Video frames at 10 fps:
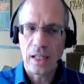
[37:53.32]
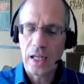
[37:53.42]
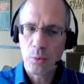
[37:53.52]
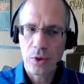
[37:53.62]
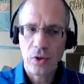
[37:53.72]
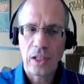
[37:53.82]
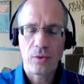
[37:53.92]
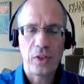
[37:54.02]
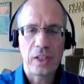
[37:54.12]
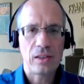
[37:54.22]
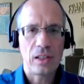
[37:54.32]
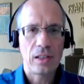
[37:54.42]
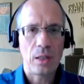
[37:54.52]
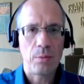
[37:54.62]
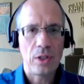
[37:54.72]
I would think fixed
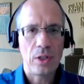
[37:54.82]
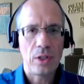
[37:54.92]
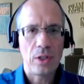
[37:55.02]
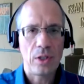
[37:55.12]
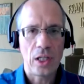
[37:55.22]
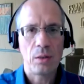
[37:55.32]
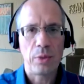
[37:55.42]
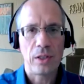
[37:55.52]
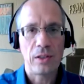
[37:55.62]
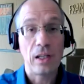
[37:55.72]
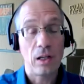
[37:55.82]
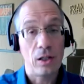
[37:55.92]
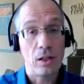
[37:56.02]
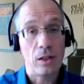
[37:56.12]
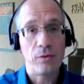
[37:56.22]
income in general, in
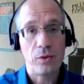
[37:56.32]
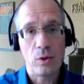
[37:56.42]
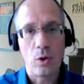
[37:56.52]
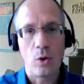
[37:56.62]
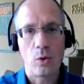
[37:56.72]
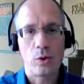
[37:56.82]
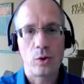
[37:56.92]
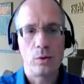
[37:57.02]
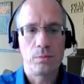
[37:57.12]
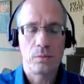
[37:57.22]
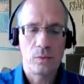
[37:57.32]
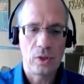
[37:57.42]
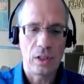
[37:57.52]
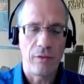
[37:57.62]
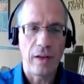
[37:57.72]
particular, if you go to
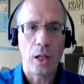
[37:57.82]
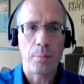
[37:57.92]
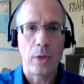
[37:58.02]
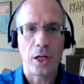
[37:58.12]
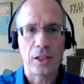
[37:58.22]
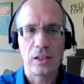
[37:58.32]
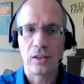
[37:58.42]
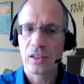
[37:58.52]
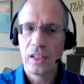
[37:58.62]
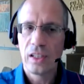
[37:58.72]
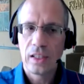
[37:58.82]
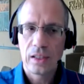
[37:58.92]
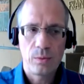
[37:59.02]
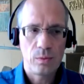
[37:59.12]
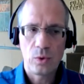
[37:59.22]
the developed markets,
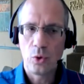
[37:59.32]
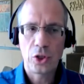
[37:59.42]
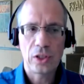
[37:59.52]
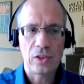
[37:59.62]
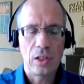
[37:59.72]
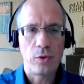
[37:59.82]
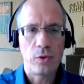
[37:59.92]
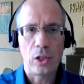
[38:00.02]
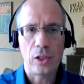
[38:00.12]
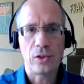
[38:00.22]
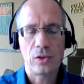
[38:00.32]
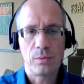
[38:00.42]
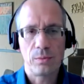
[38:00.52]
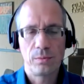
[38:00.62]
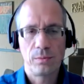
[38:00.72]
you're just in for losses.